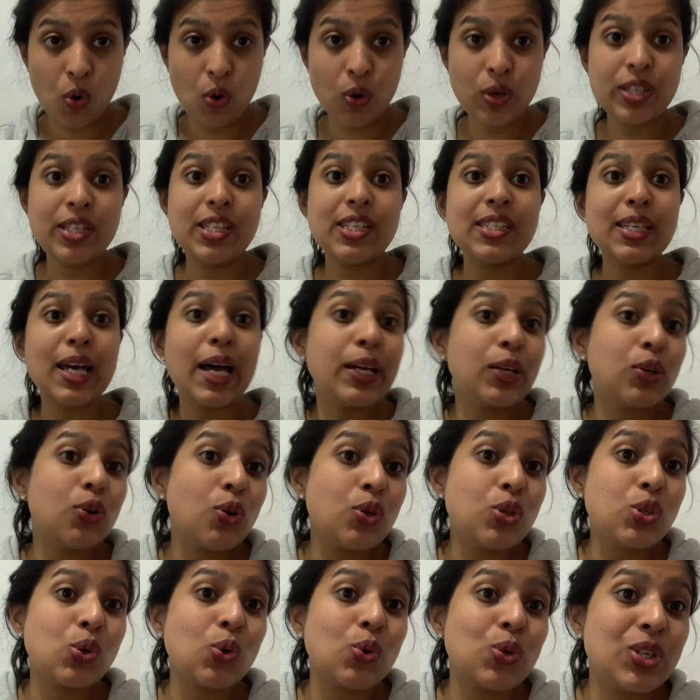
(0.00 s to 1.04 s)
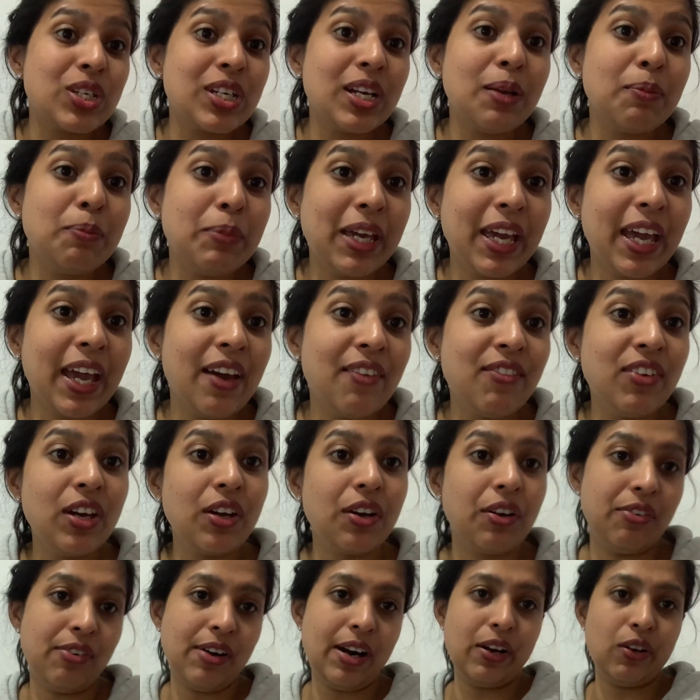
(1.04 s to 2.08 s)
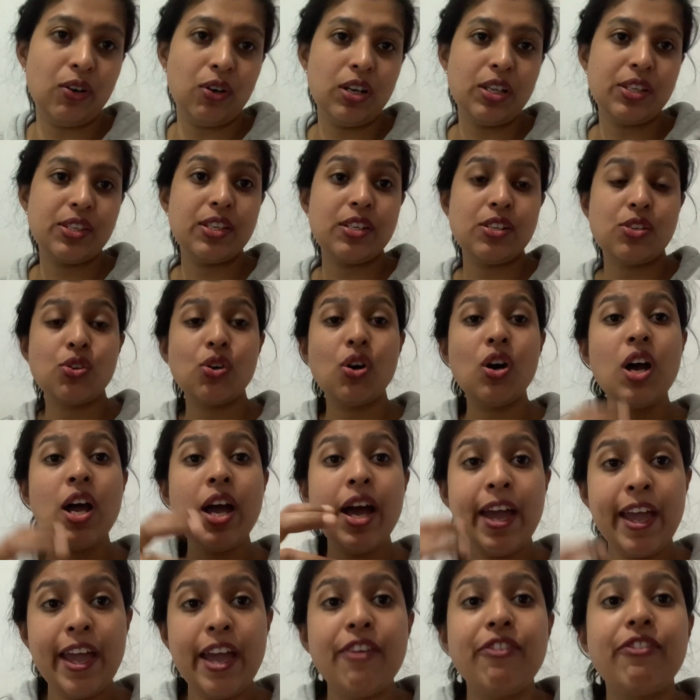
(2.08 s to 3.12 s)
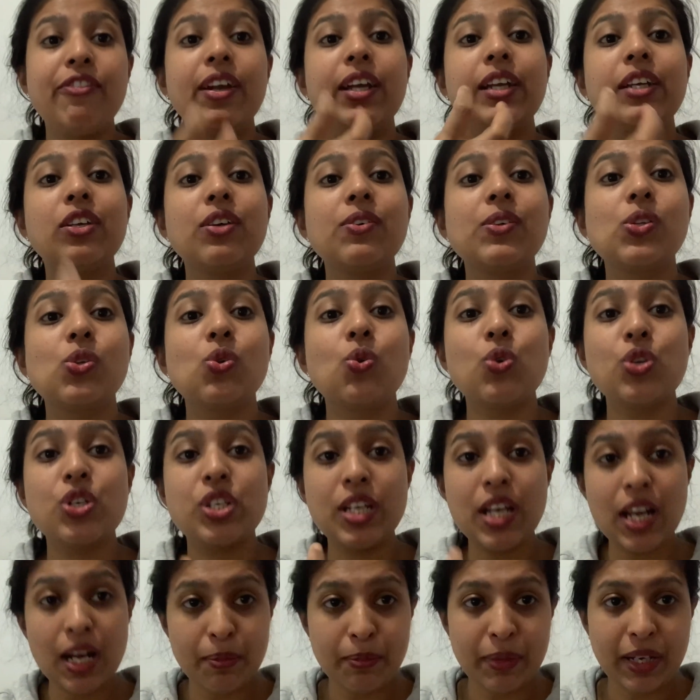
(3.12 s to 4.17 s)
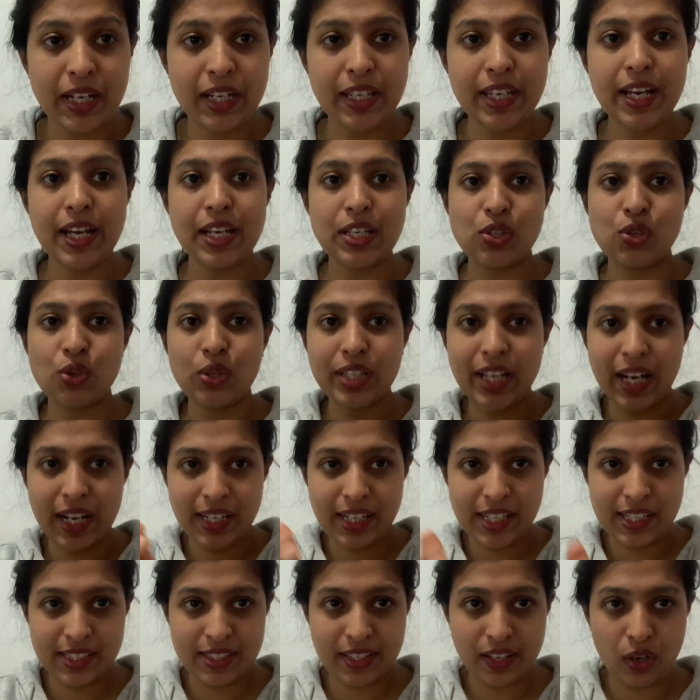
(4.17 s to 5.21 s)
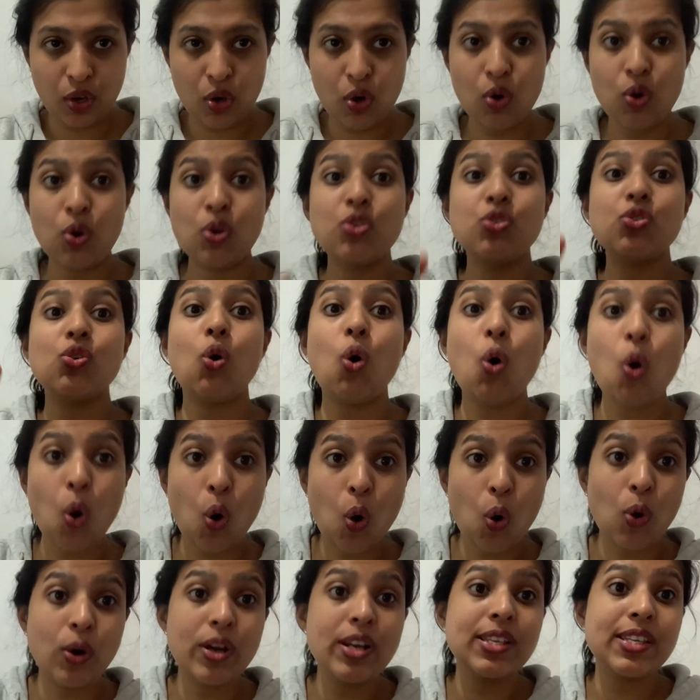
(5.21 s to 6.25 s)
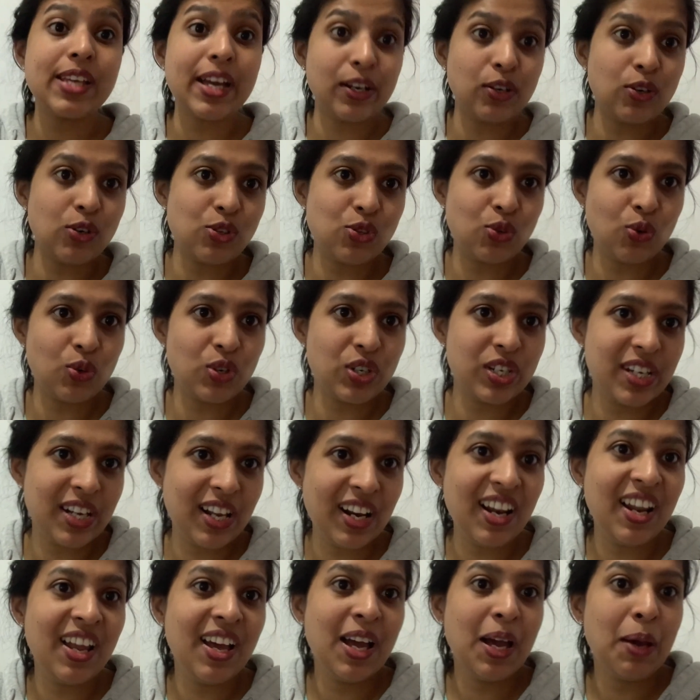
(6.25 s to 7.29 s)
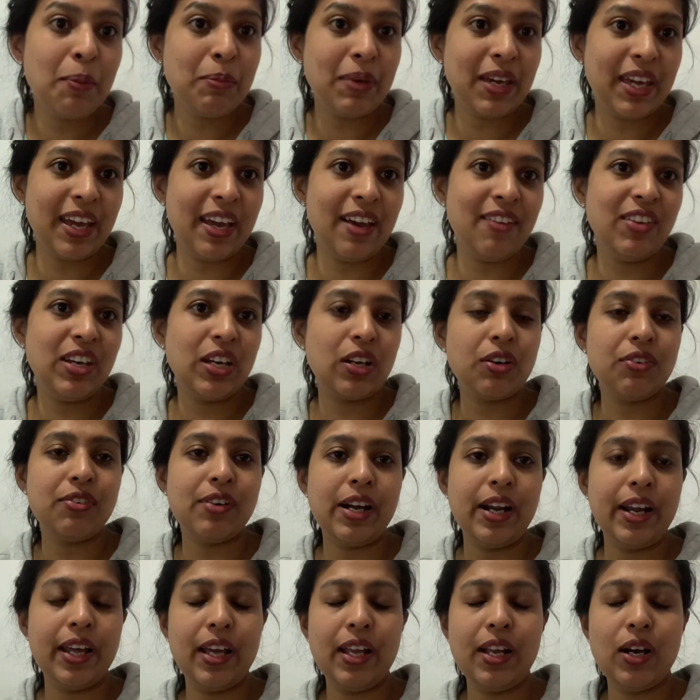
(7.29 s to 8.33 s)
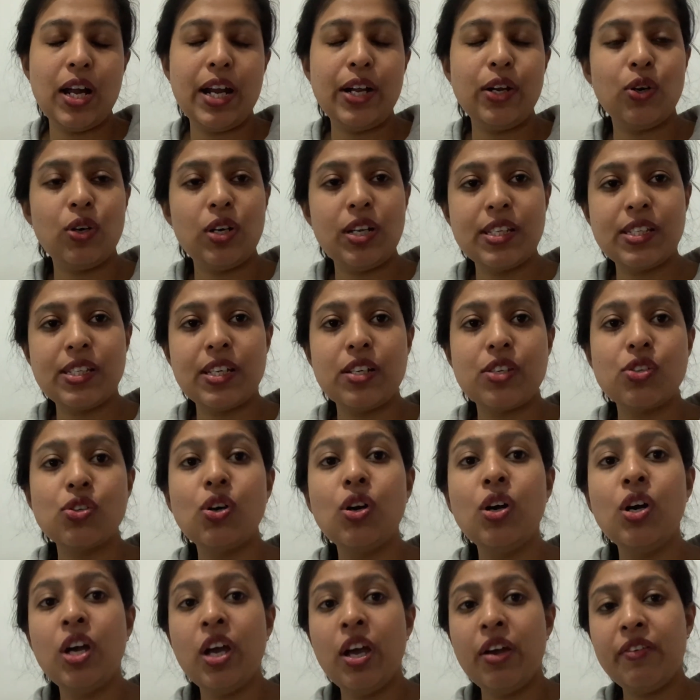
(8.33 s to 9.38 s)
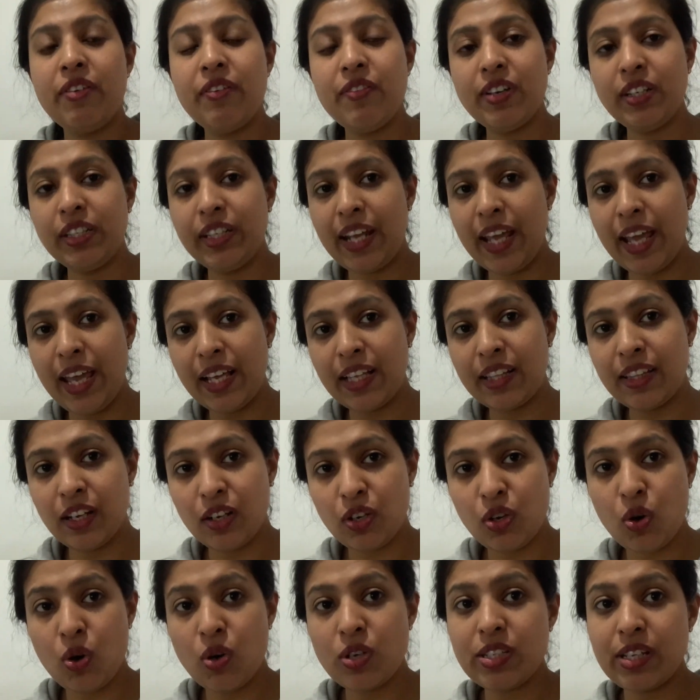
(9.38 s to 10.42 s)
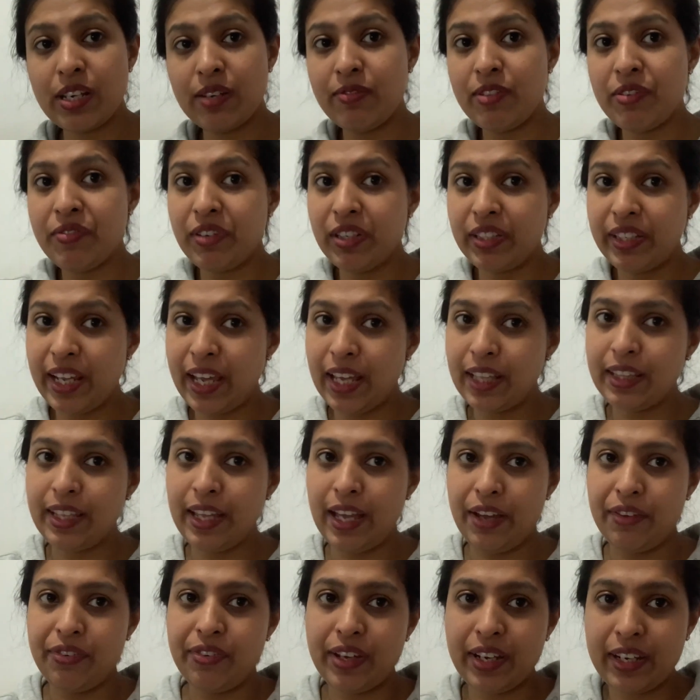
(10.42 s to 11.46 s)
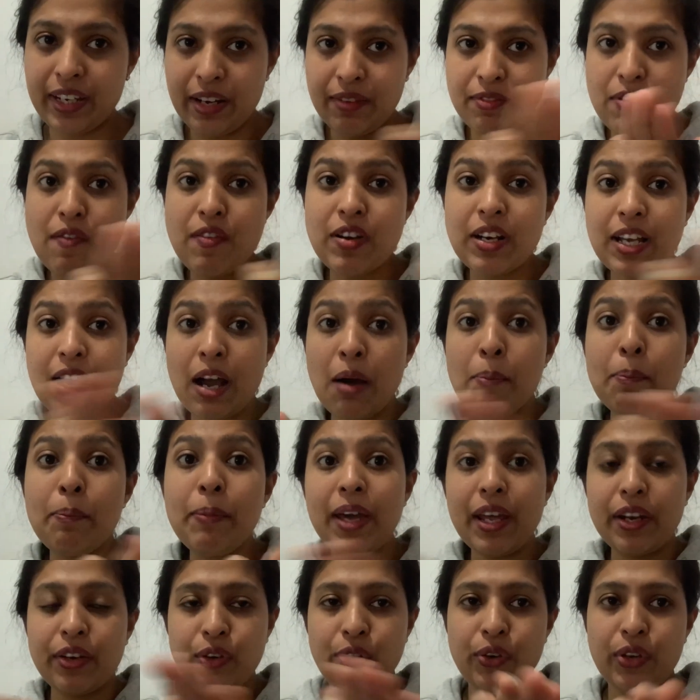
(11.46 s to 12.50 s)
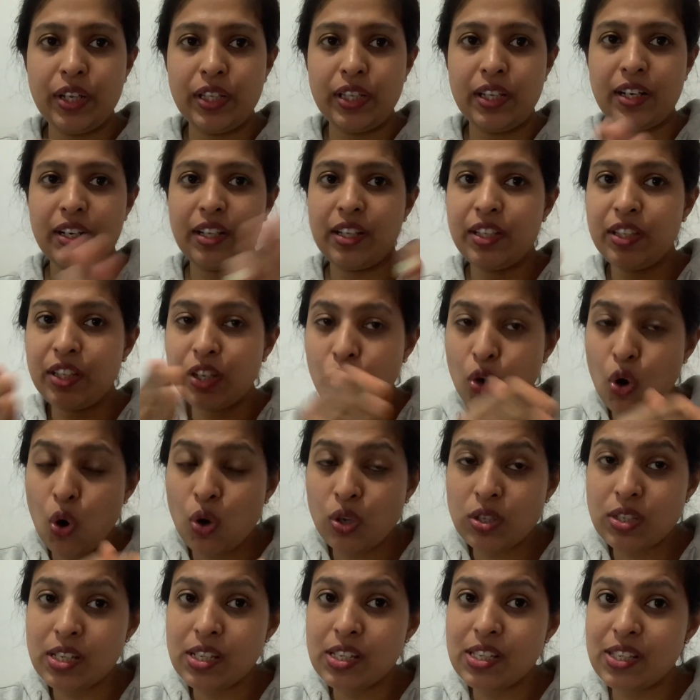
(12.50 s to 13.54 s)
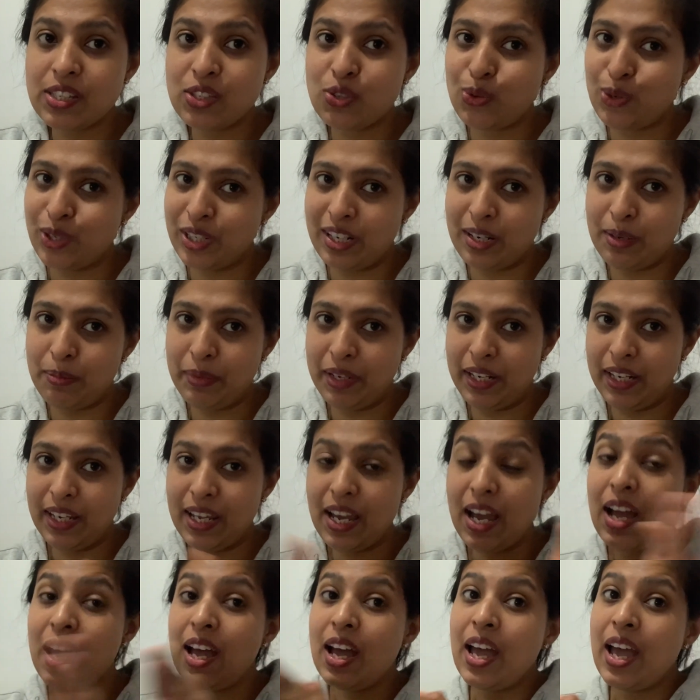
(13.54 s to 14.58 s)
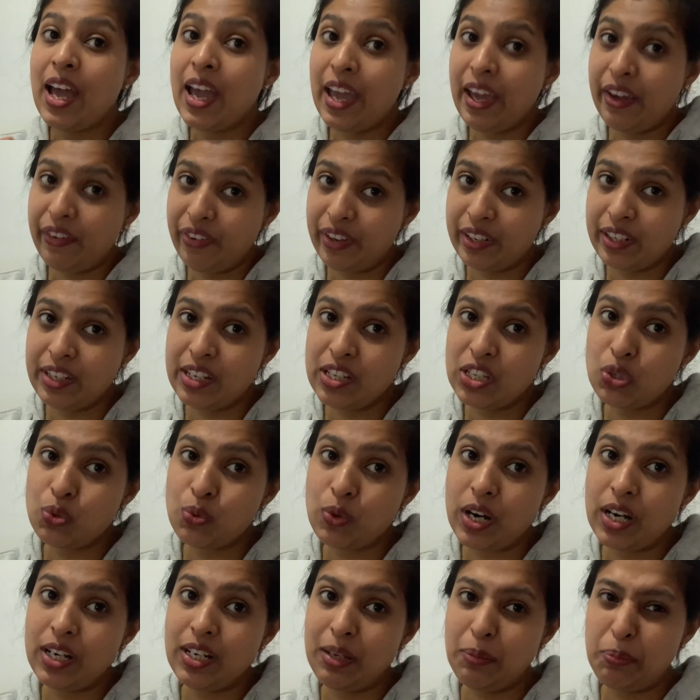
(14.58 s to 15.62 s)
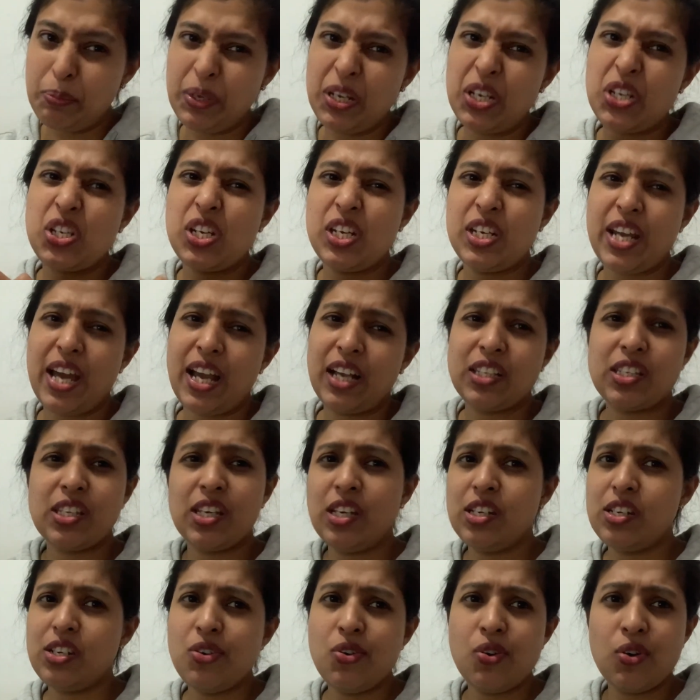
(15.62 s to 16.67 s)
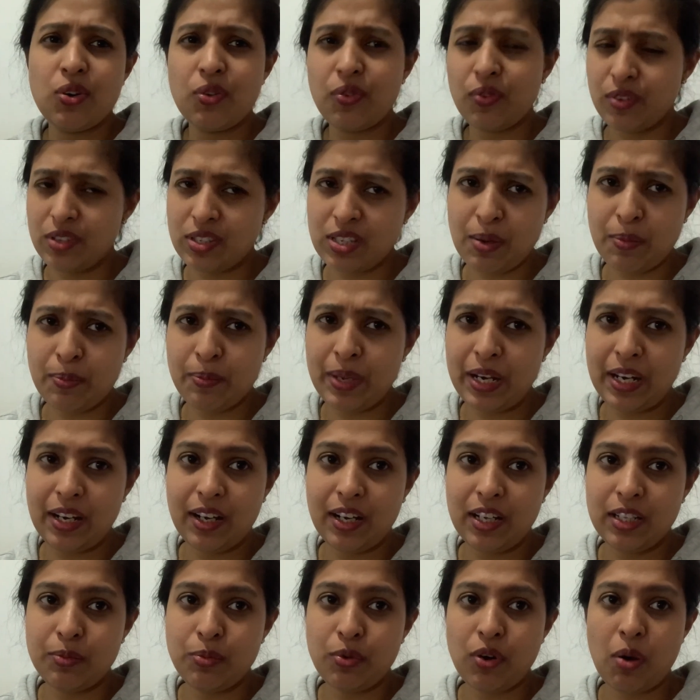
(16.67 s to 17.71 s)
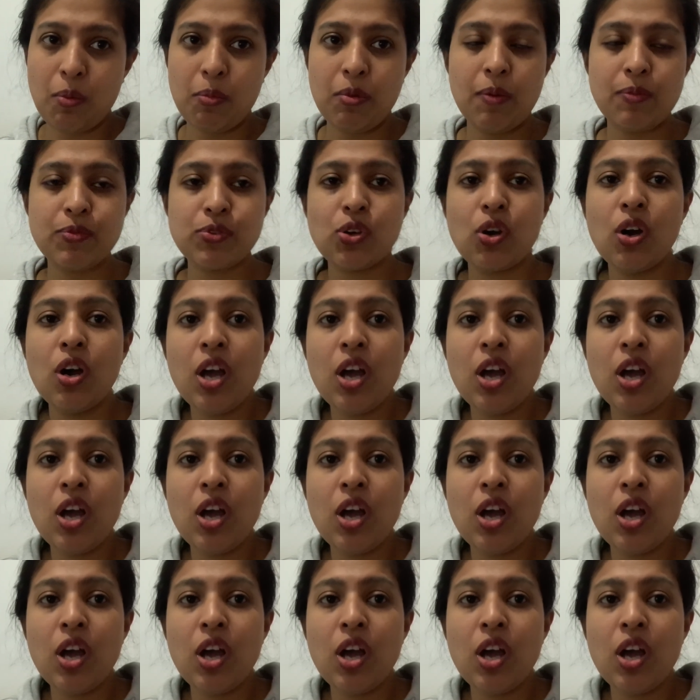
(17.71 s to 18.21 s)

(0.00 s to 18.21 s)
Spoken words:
the psychosocial behavior of adolescents. So effect of social media, so that is the cause on psychosocial behavior of adolescents. So we will take the cause and we will take the effect and we will compare together. The cause is social media, effect is what? Depression, anxiety, or some mental health problems.